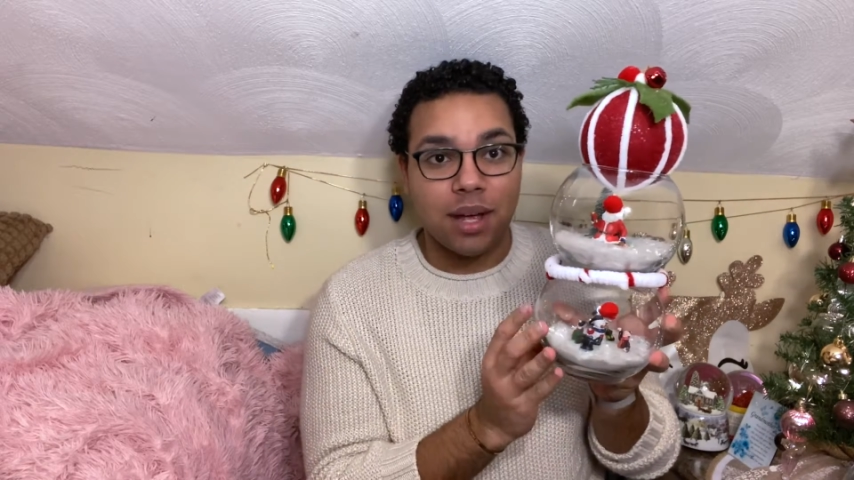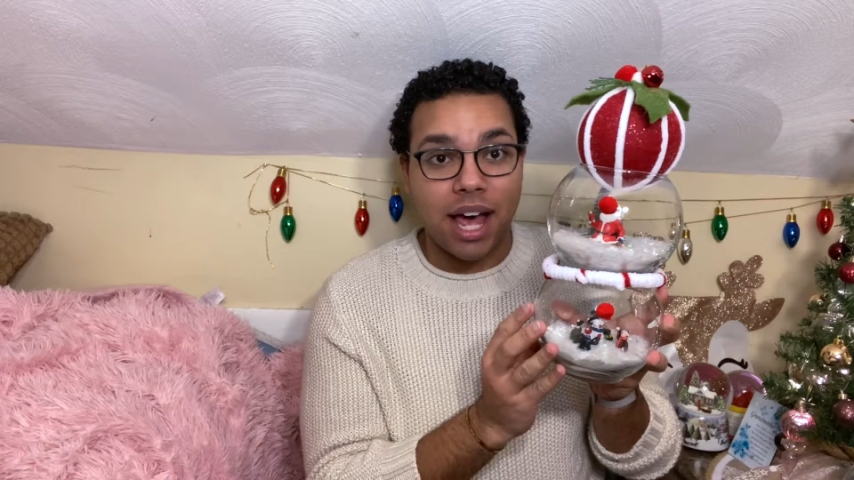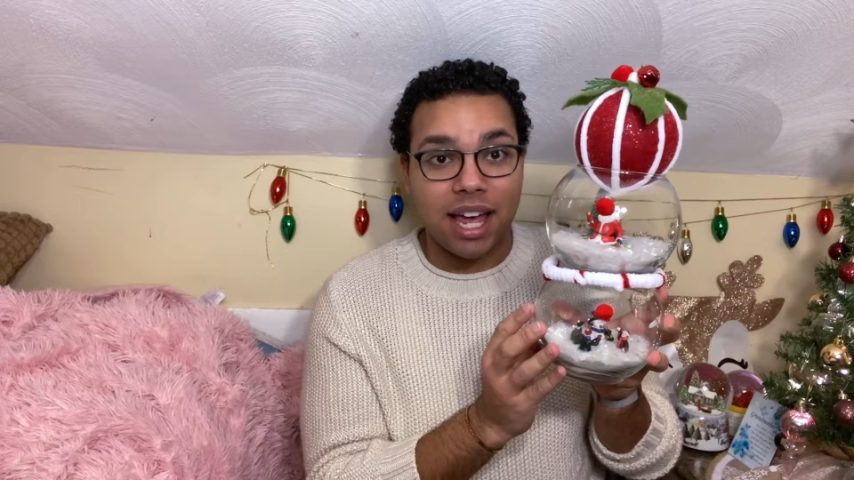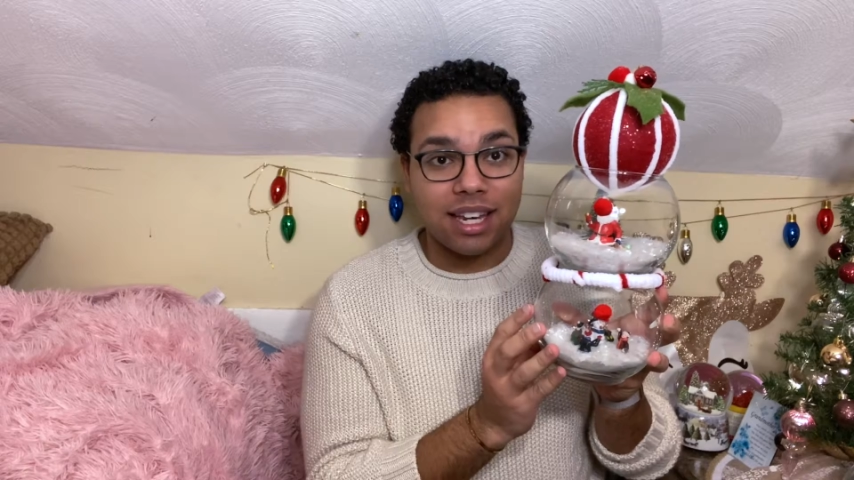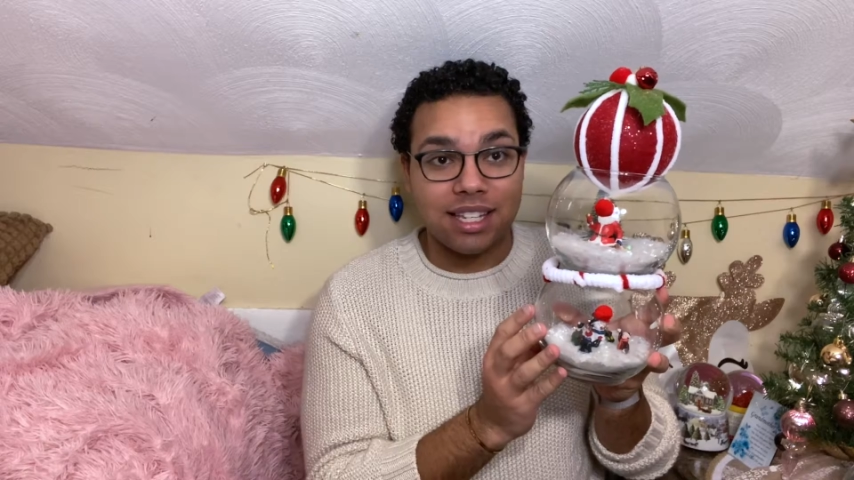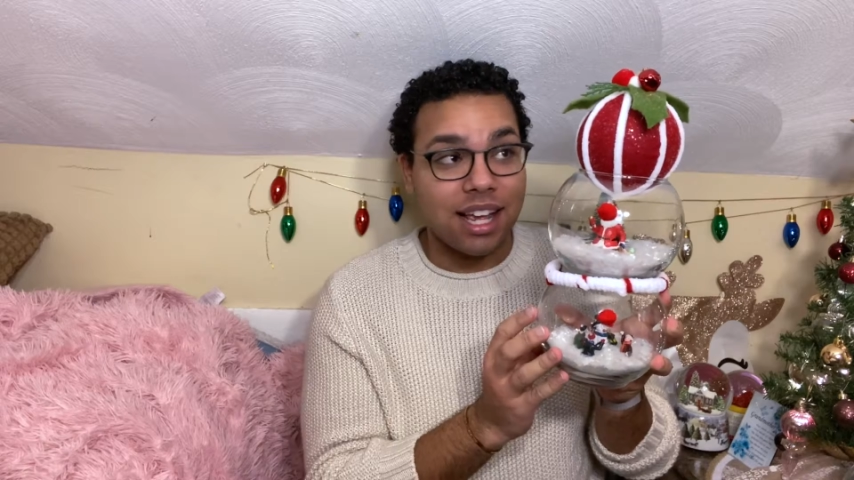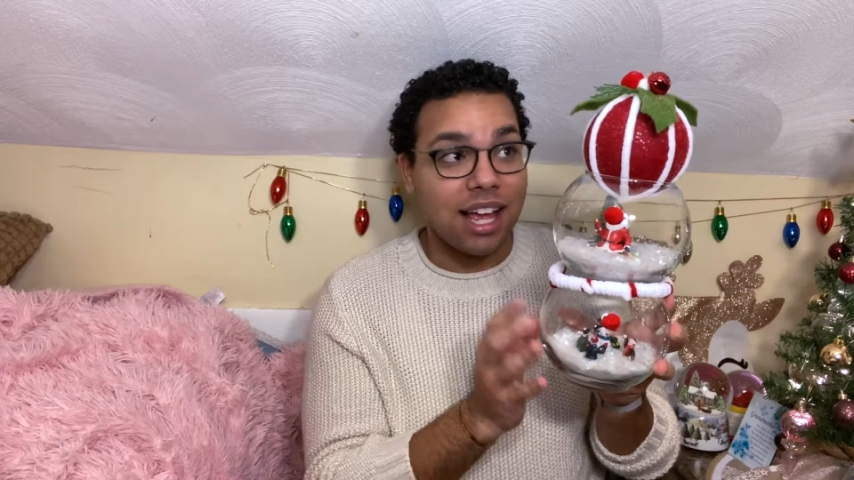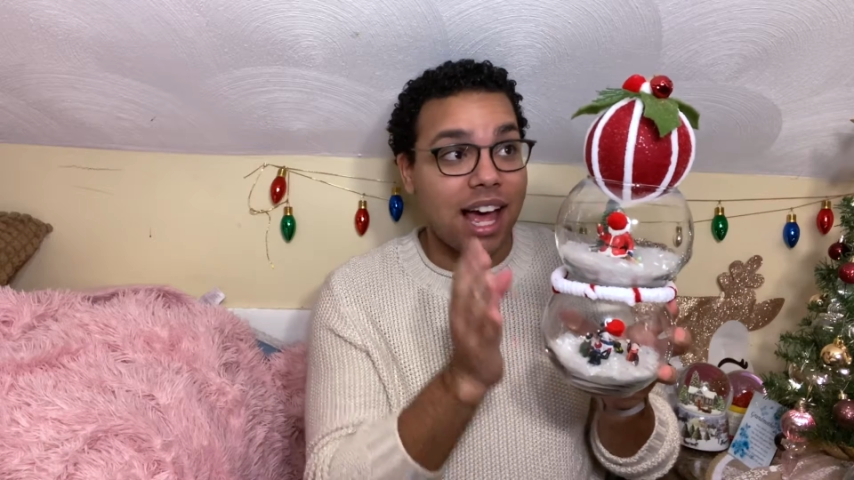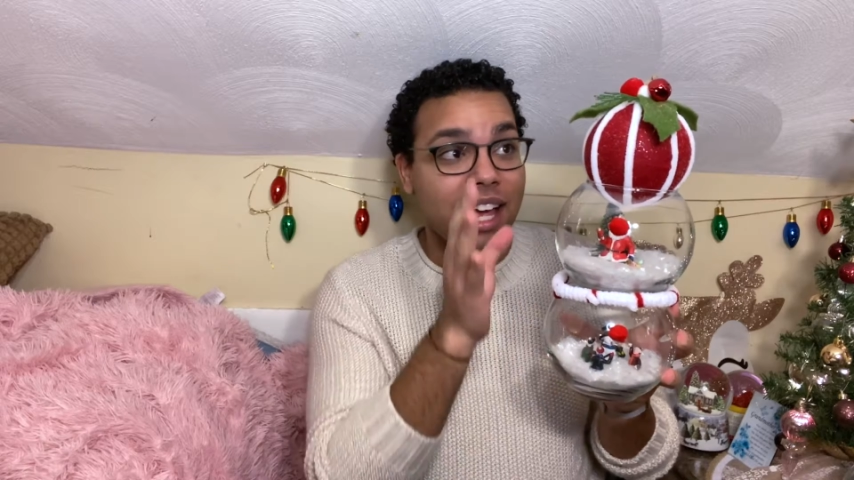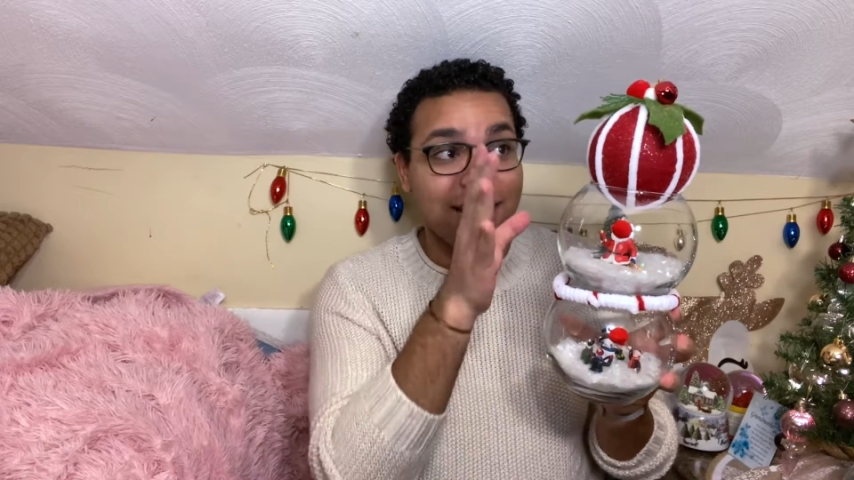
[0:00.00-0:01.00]
but
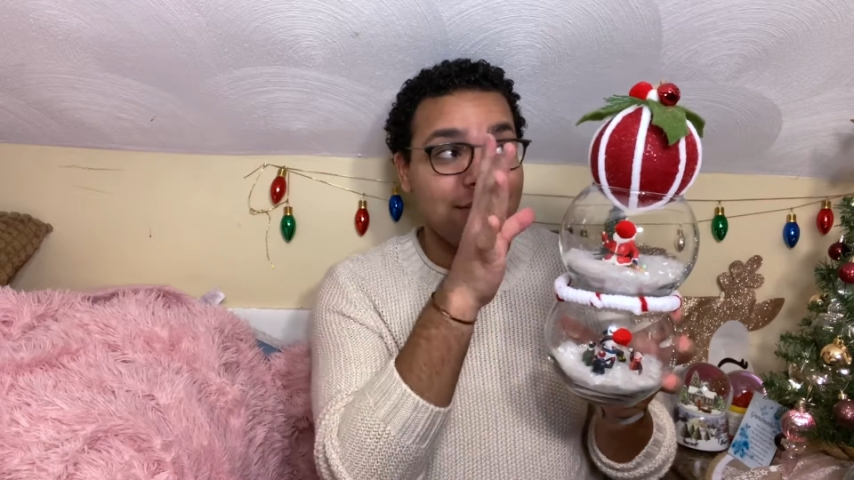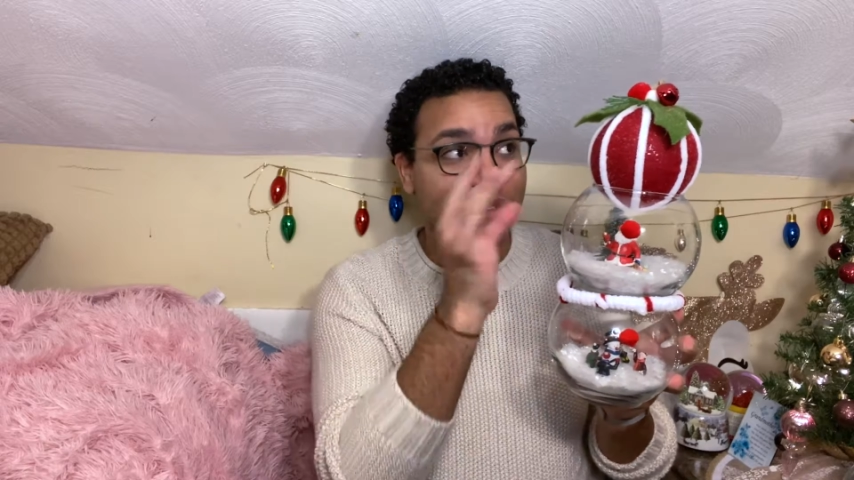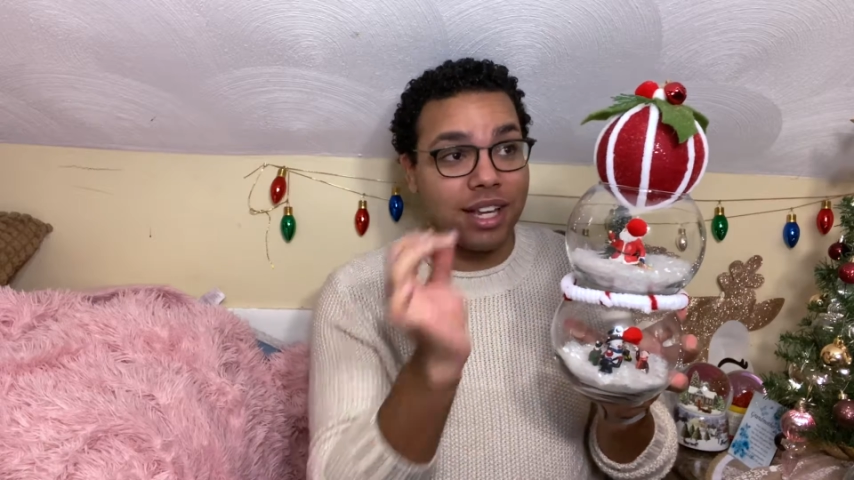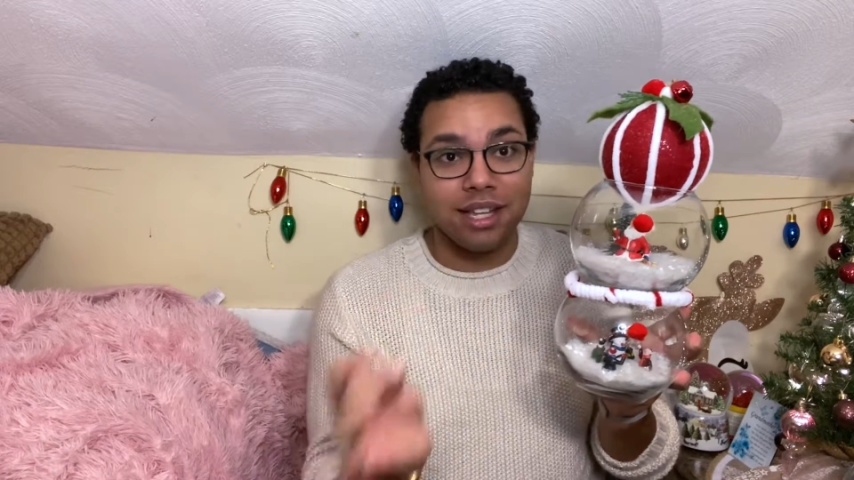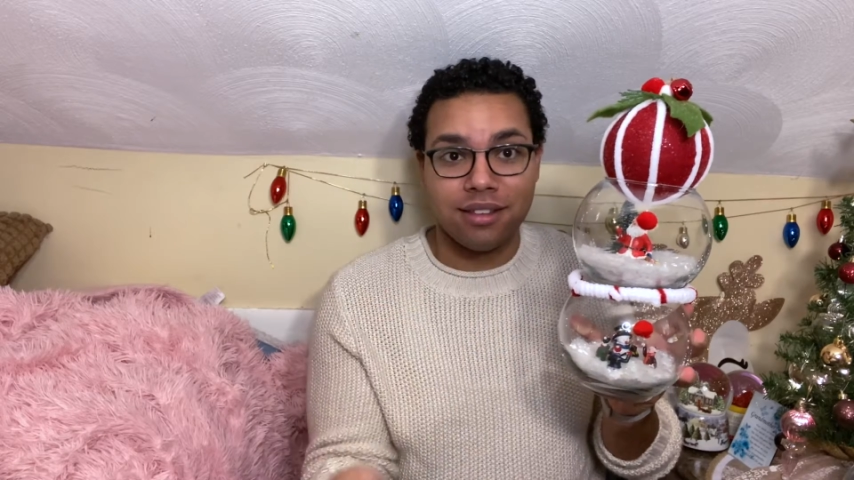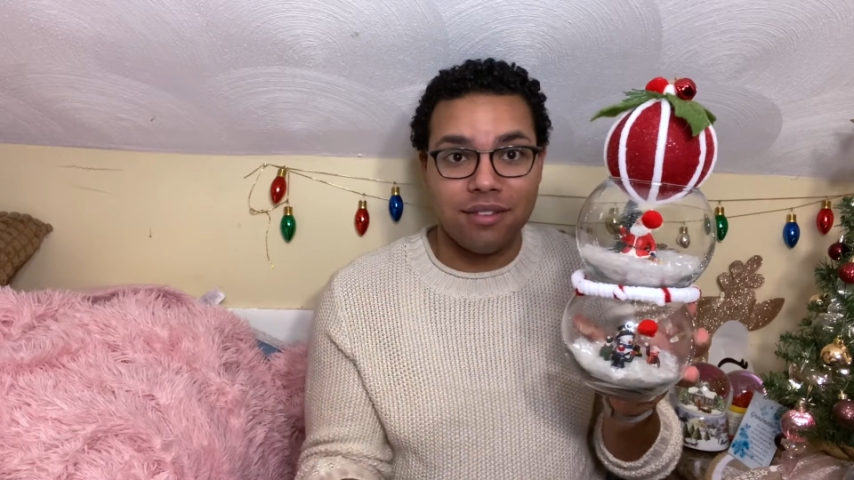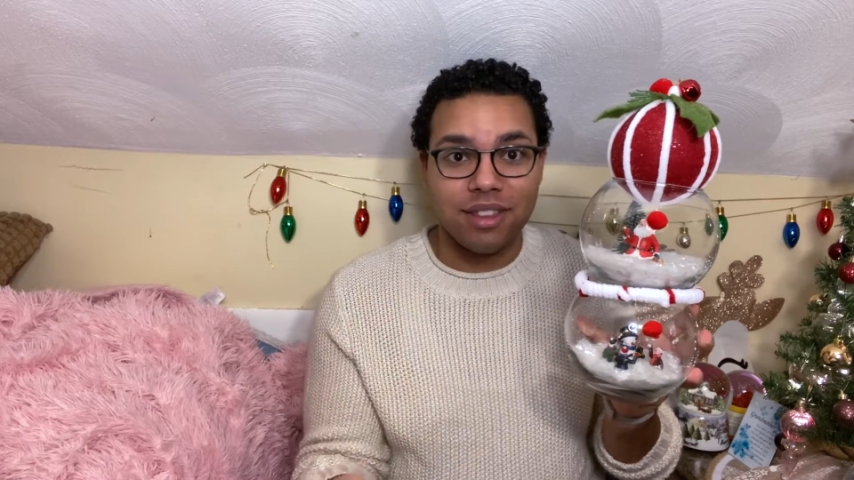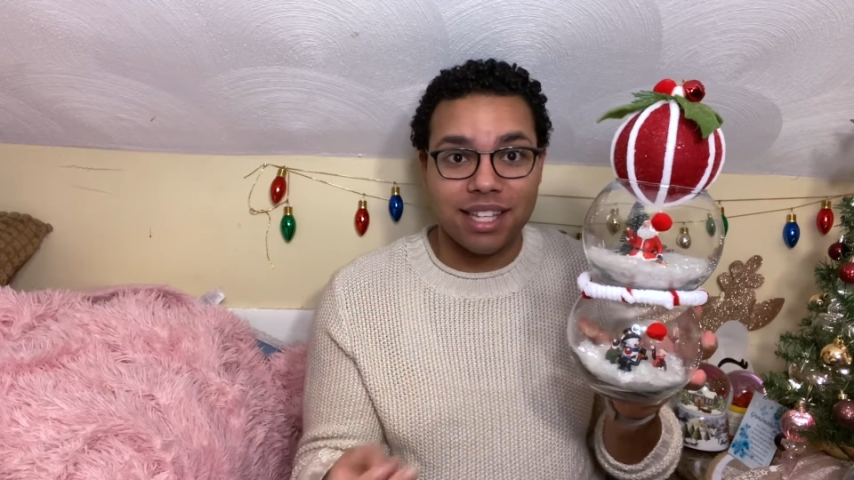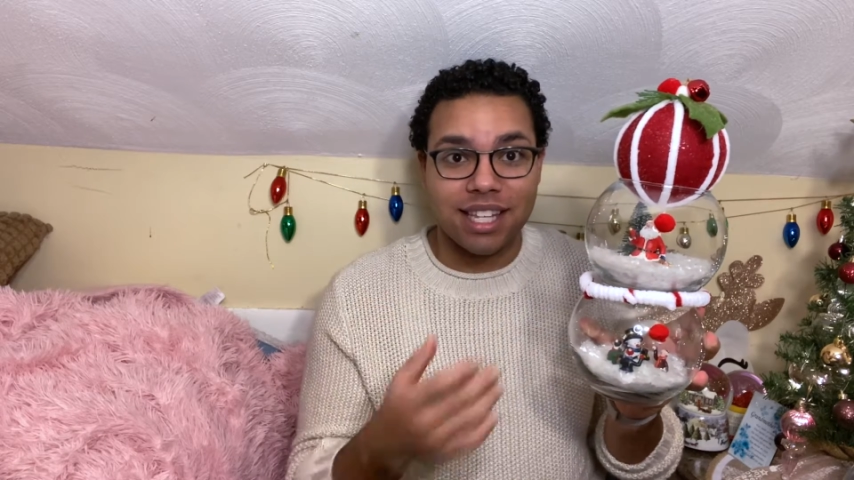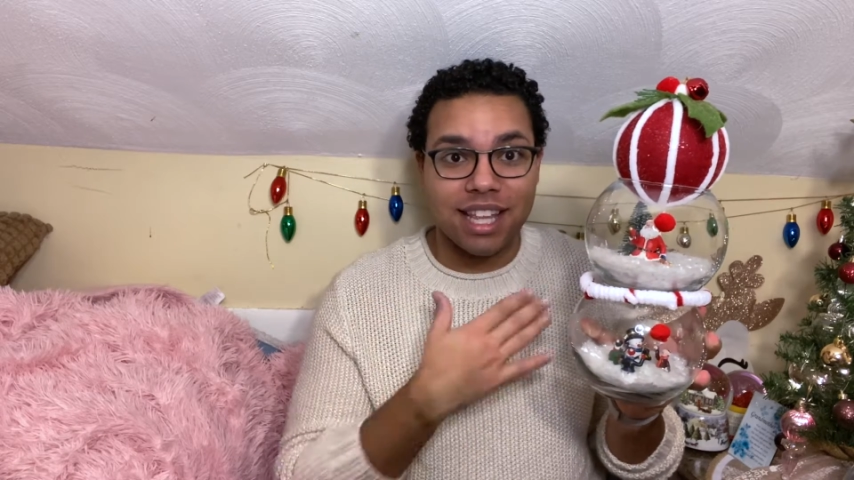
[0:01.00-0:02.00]
I freaking love this.